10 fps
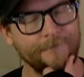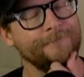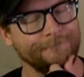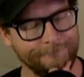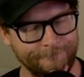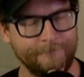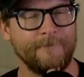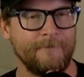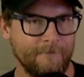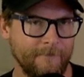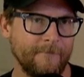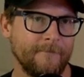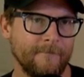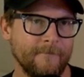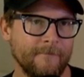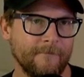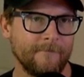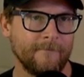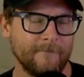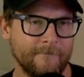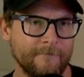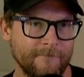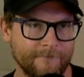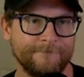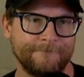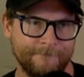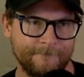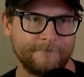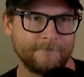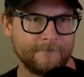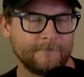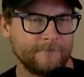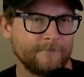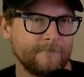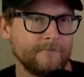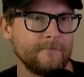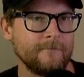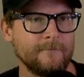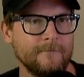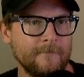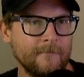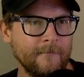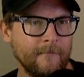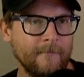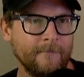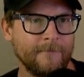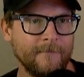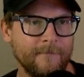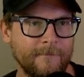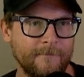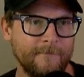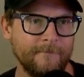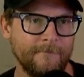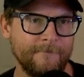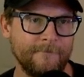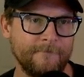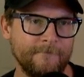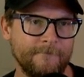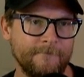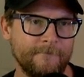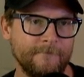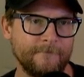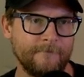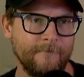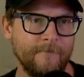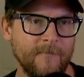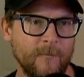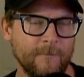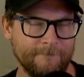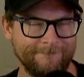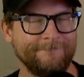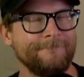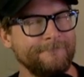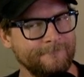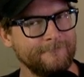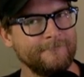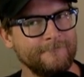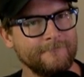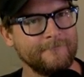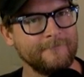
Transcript: (silent)